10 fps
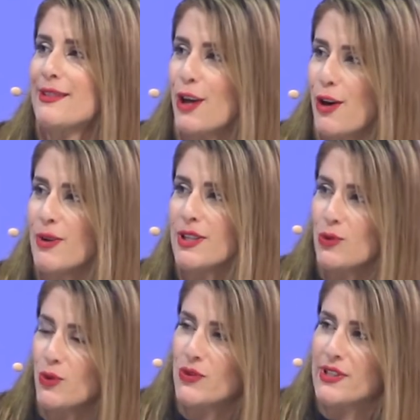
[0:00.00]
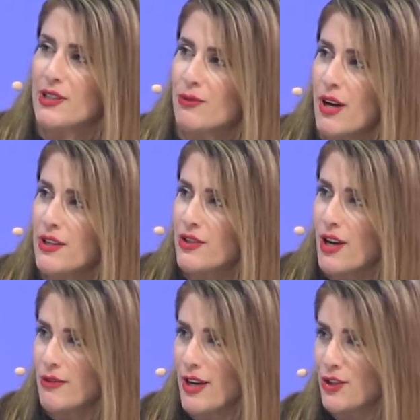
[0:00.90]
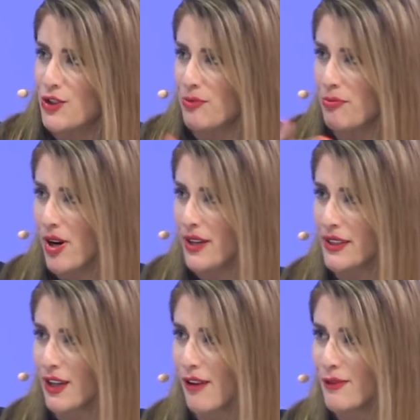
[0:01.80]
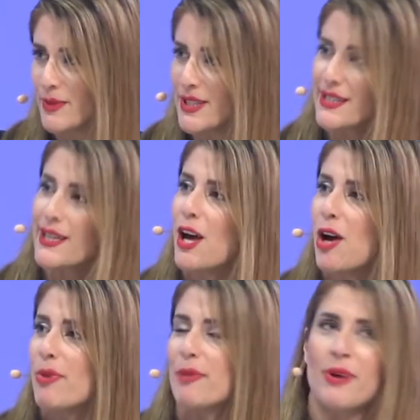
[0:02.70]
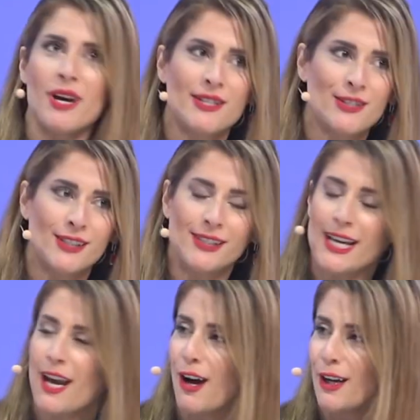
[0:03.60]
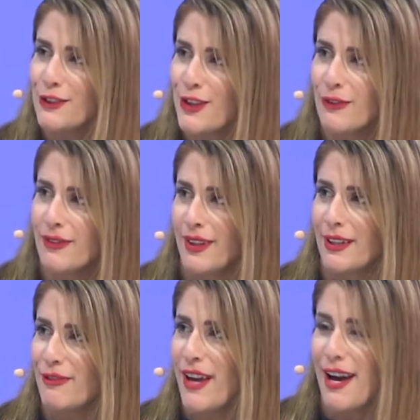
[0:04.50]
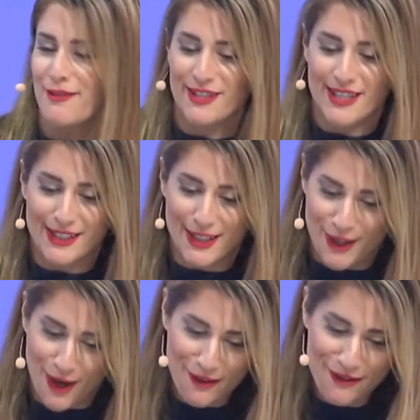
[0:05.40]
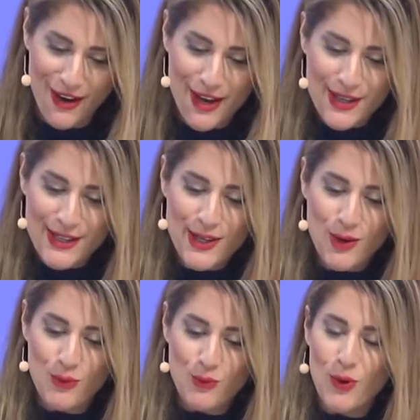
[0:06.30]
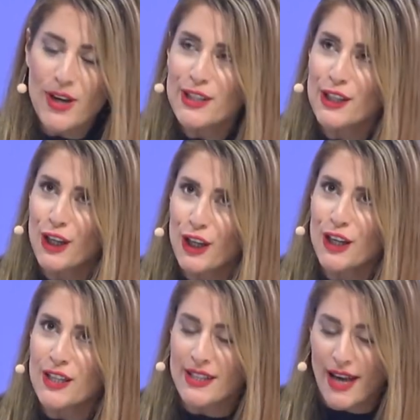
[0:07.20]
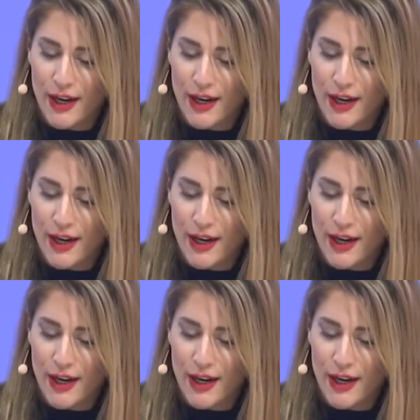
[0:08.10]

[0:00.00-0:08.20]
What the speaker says: going towards the right direction by the governments, but personally, I don't think we have seen enough. So what could our